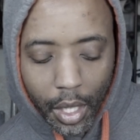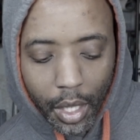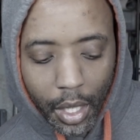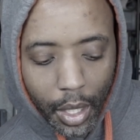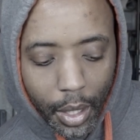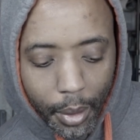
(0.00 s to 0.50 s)

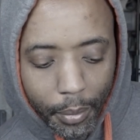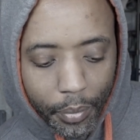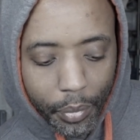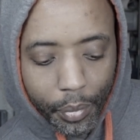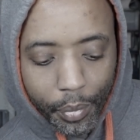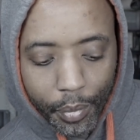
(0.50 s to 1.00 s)

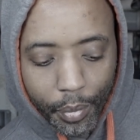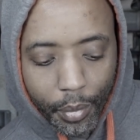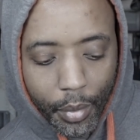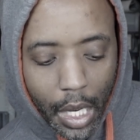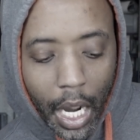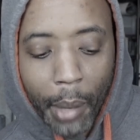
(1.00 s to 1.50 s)

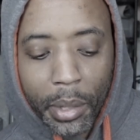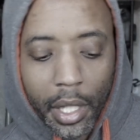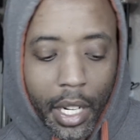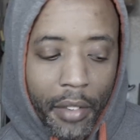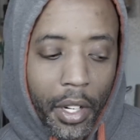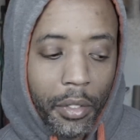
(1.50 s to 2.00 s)
optic
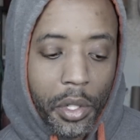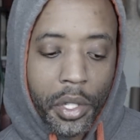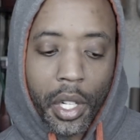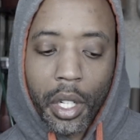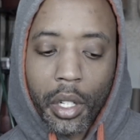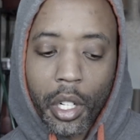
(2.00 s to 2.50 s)
I've ever
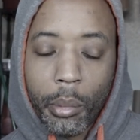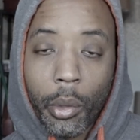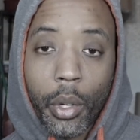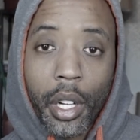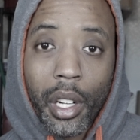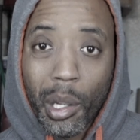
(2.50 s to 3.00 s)
seen on a
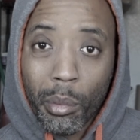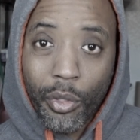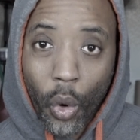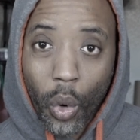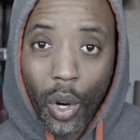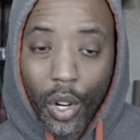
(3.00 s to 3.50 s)
Marine
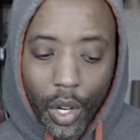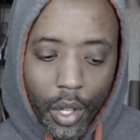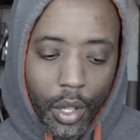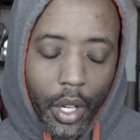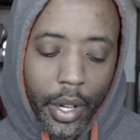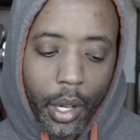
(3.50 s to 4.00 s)
M4,
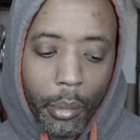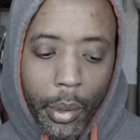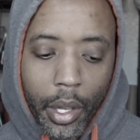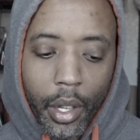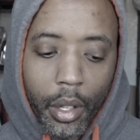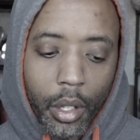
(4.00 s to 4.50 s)

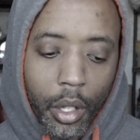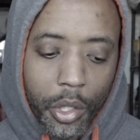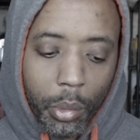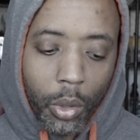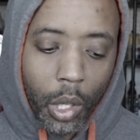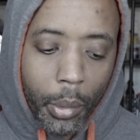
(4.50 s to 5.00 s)
being on
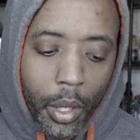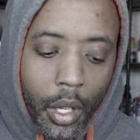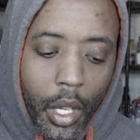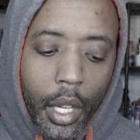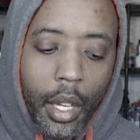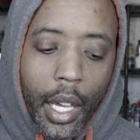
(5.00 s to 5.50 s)
deployment
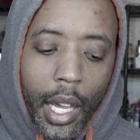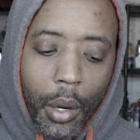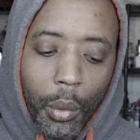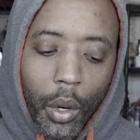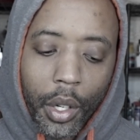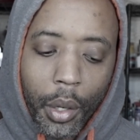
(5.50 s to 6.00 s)
and
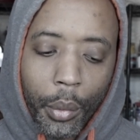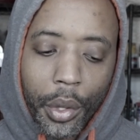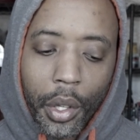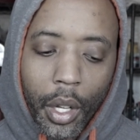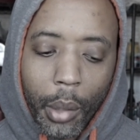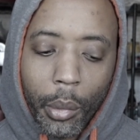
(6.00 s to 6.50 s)
working with a
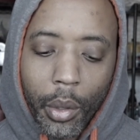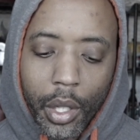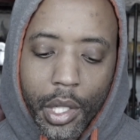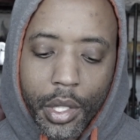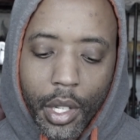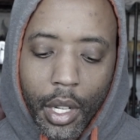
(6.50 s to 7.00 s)
lot of
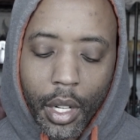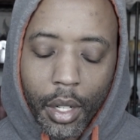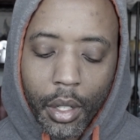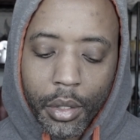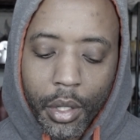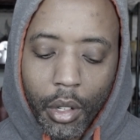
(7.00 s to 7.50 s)
Marines
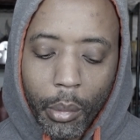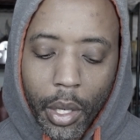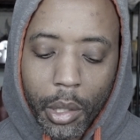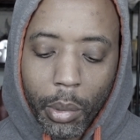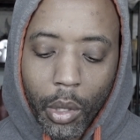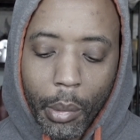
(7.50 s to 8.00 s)
during my
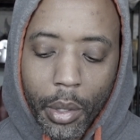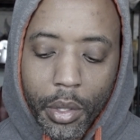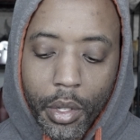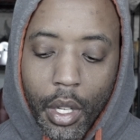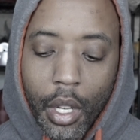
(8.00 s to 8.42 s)
deployments.